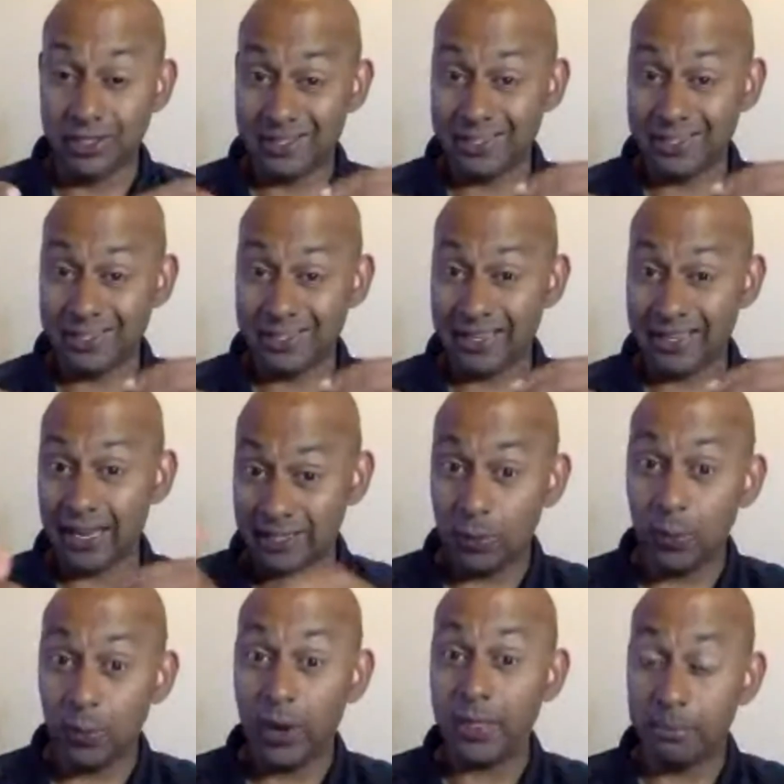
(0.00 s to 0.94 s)
you can
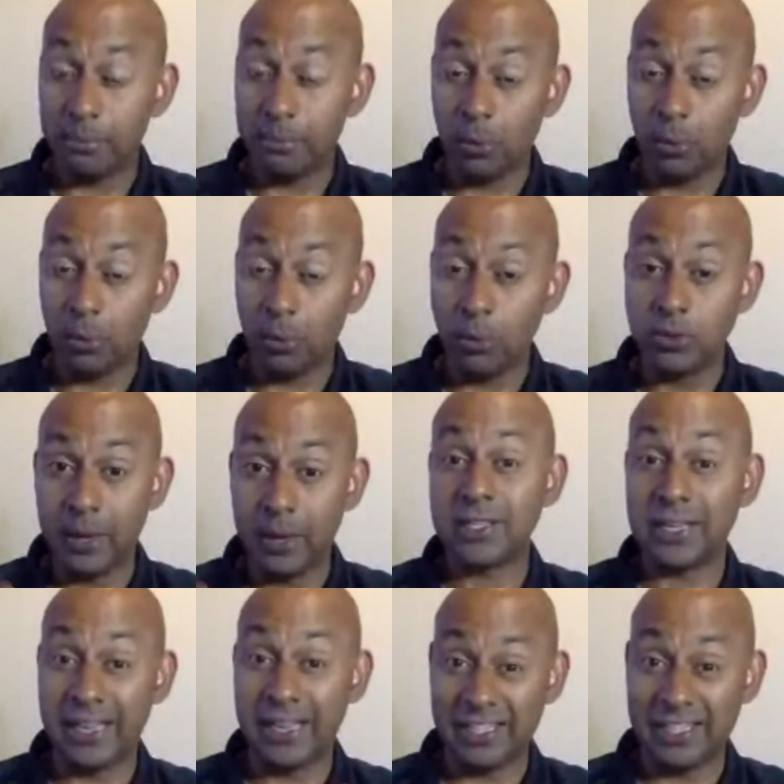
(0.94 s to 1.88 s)
start to see where the ball's
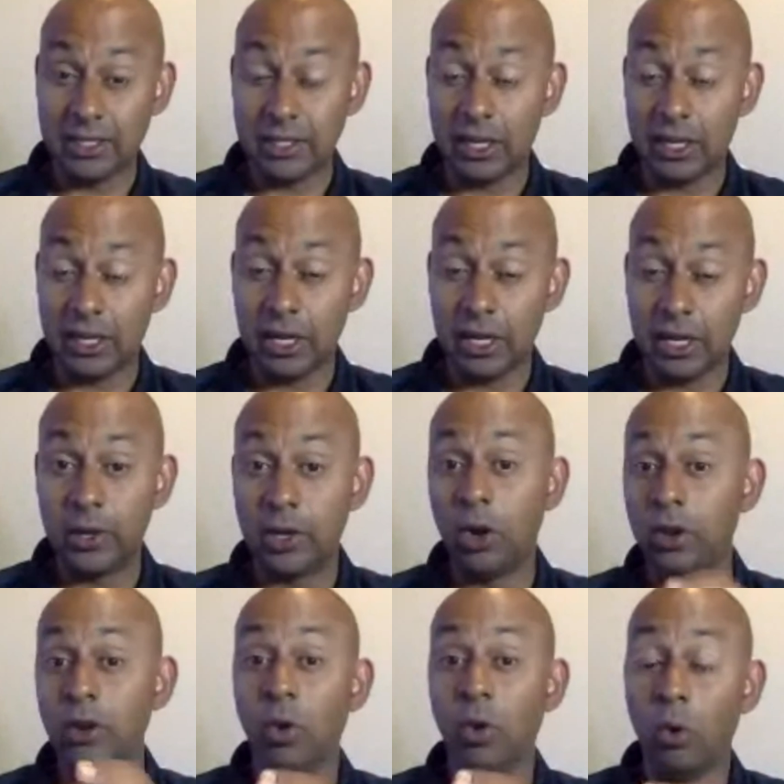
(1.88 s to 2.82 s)
bouncing. Is it
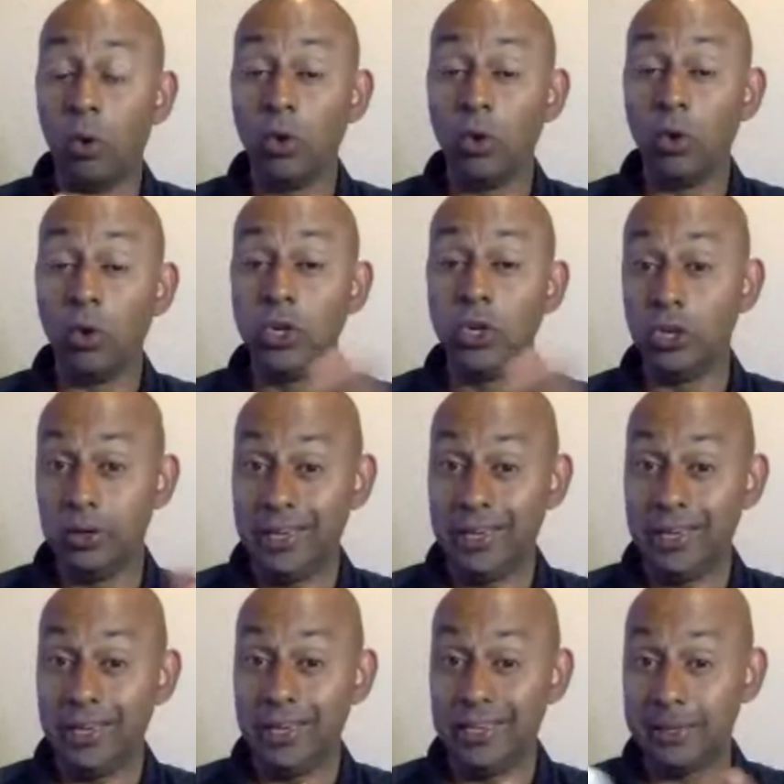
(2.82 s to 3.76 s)
going on, or do
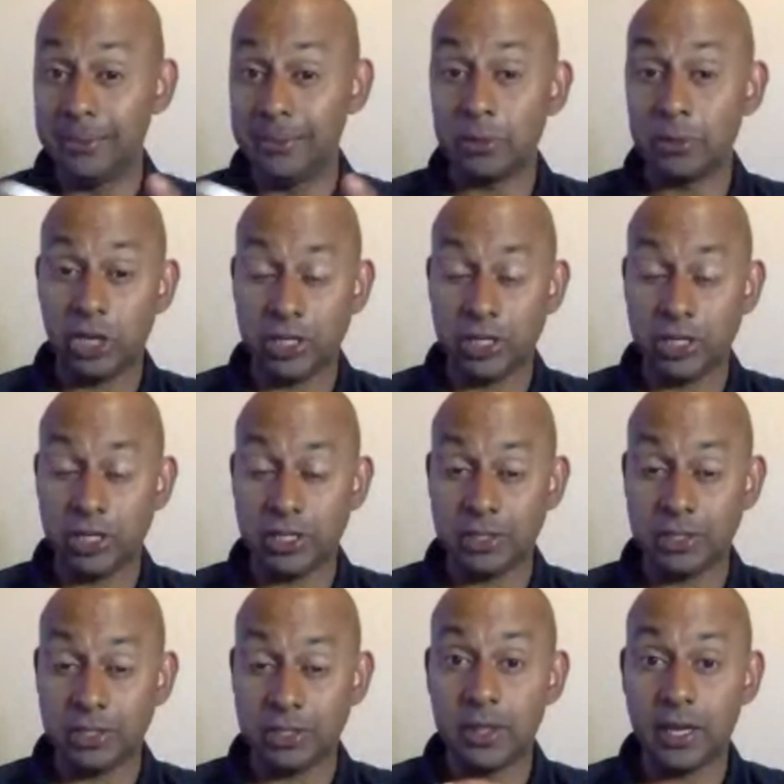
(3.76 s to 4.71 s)
you need to make some
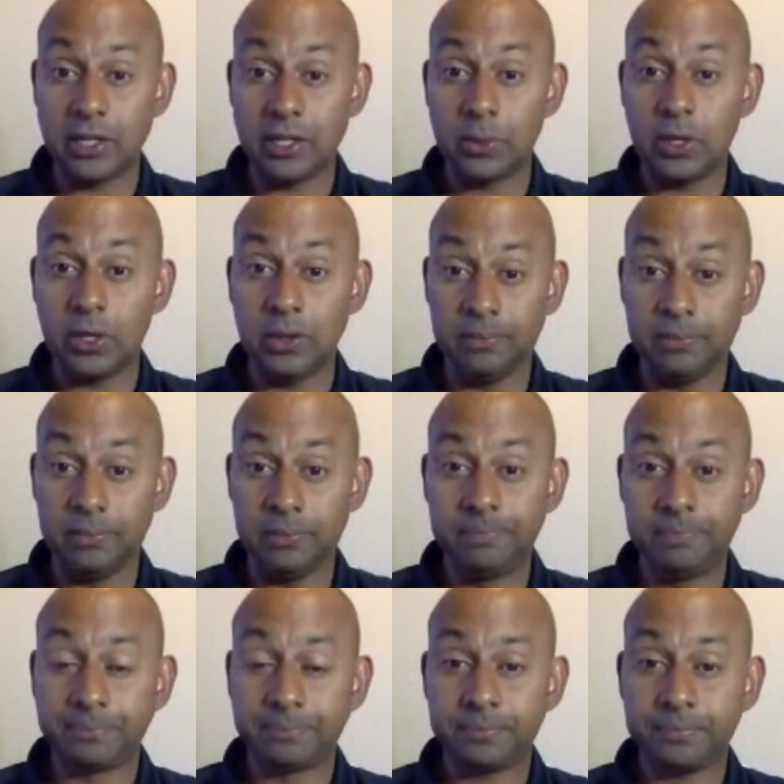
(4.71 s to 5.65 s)
adjustments with that as
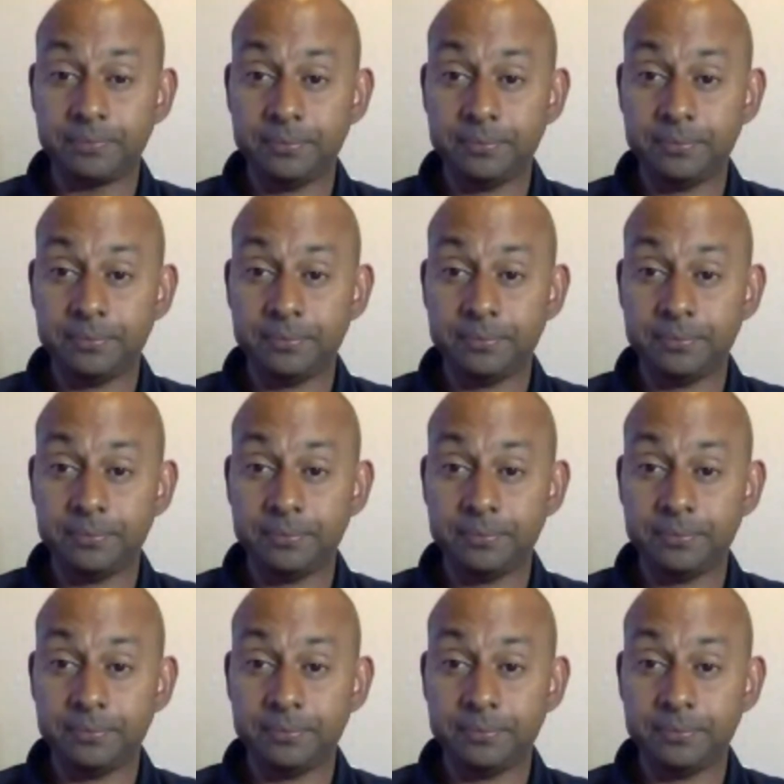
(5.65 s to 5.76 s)
well?